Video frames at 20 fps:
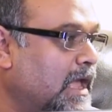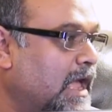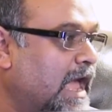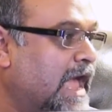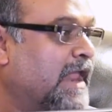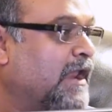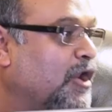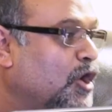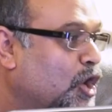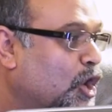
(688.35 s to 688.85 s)

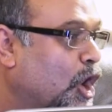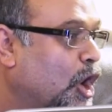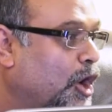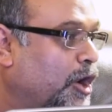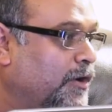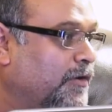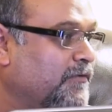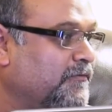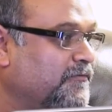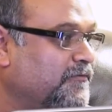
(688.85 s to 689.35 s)
and
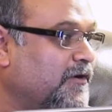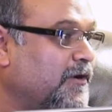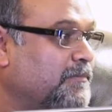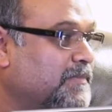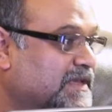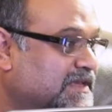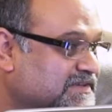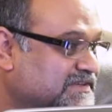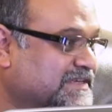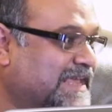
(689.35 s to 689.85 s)
learn from
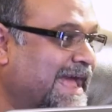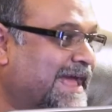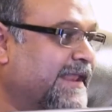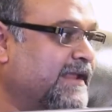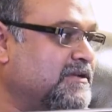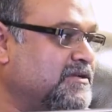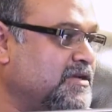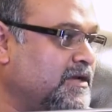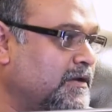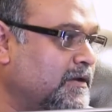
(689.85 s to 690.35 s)
his
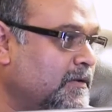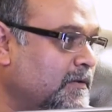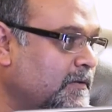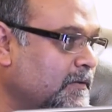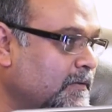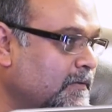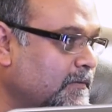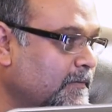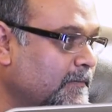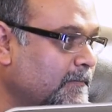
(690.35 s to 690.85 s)
character
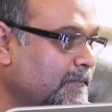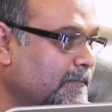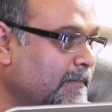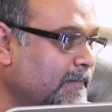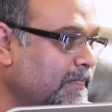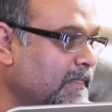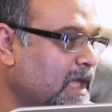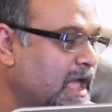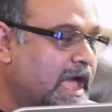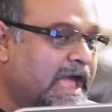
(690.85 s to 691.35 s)

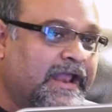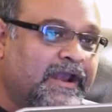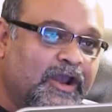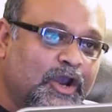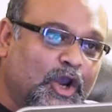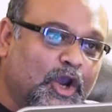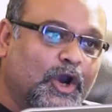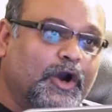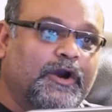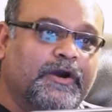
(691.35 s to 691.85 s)

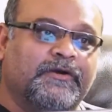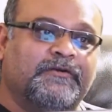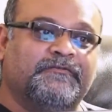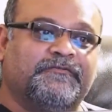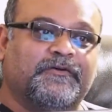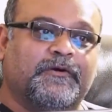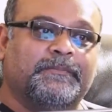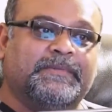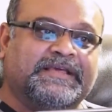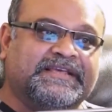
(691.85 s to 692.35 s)
and learn
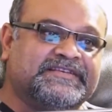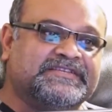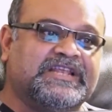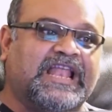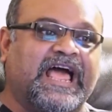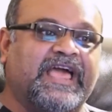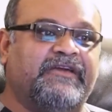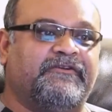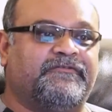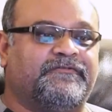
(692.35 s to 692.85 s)
from his
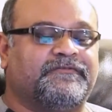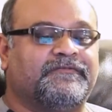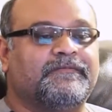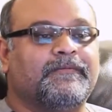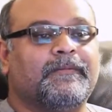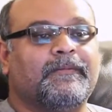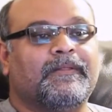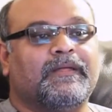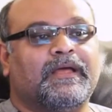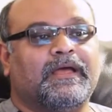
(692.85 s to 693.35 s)
life,
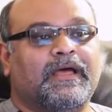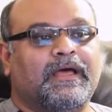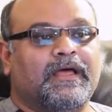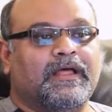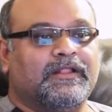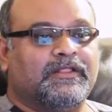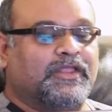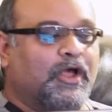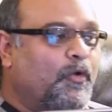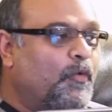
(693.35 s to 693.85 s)

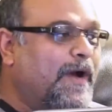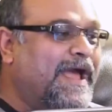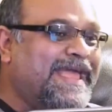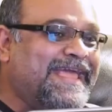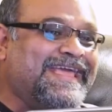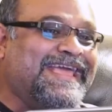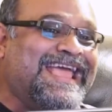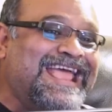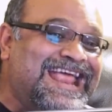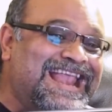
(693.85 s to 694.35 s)
the
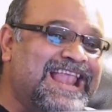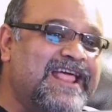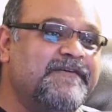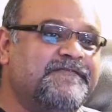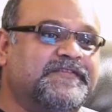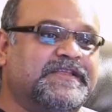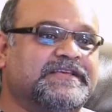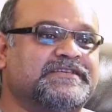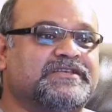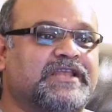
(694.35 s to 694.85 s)
way he
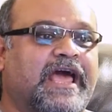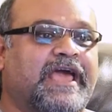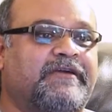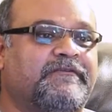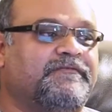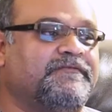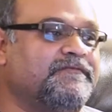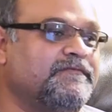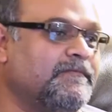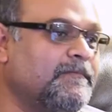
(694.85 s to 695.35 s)
lived his
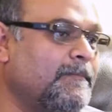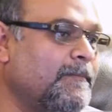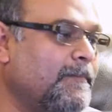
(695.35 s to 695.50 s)
life?